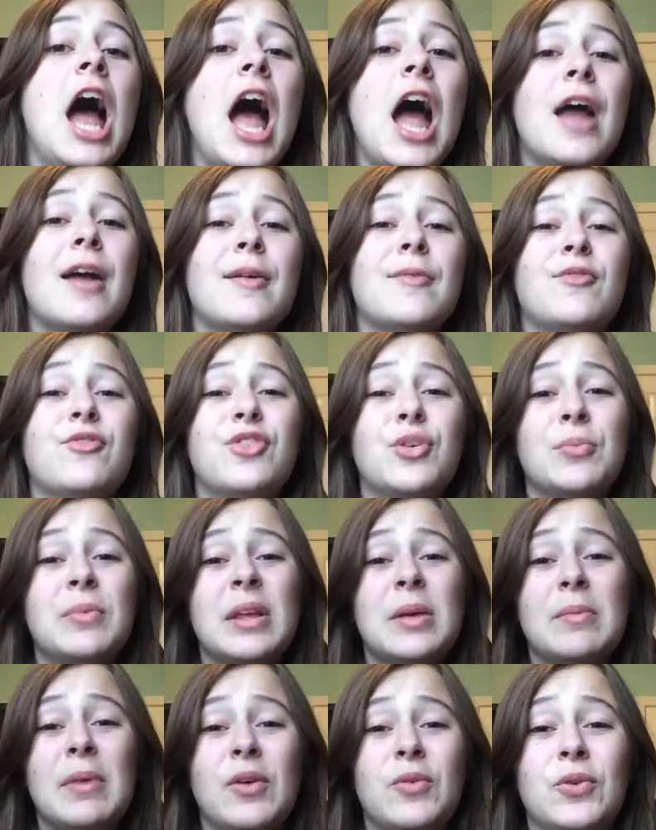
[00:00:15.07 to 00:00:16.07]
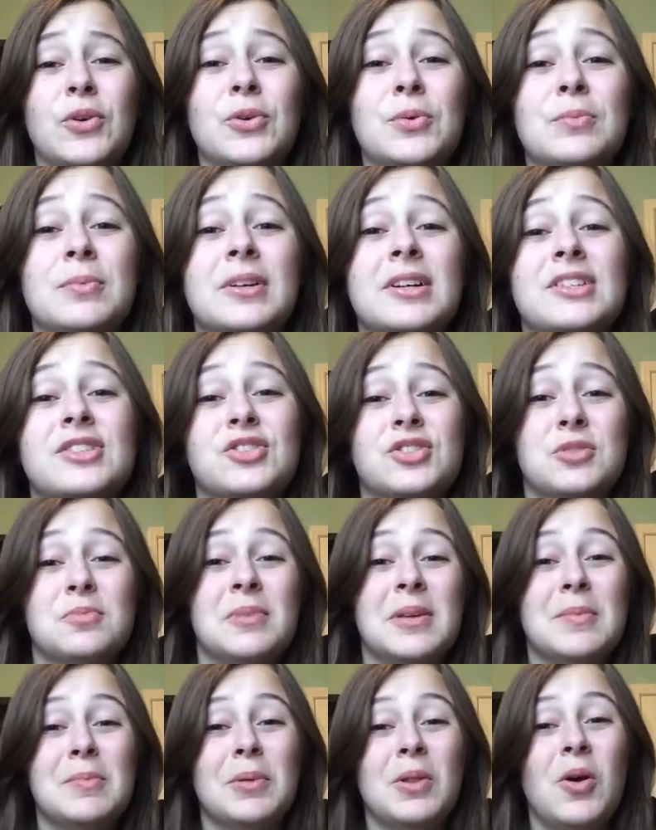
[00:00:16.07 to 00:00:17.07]
I am filming in my room because there's
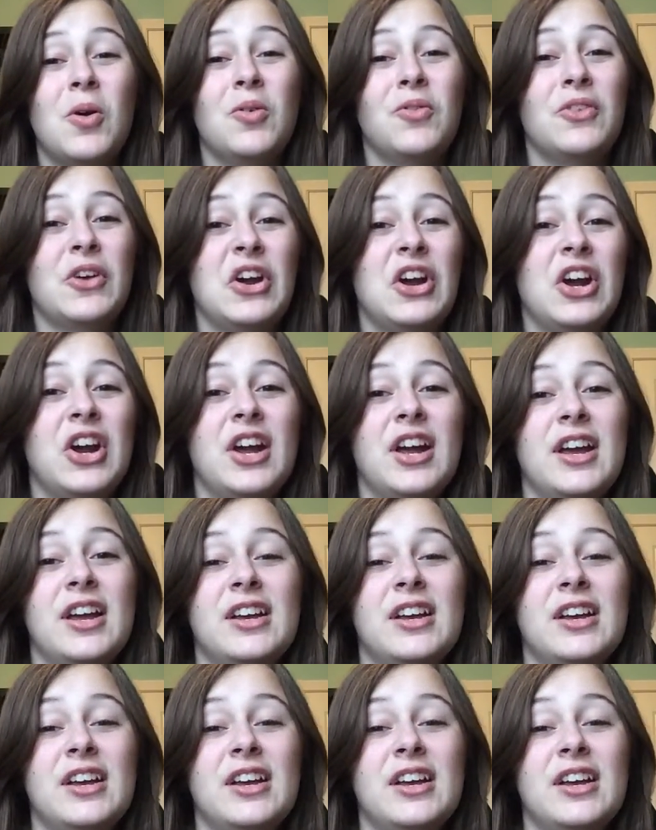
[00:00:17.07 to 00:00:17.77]
people over.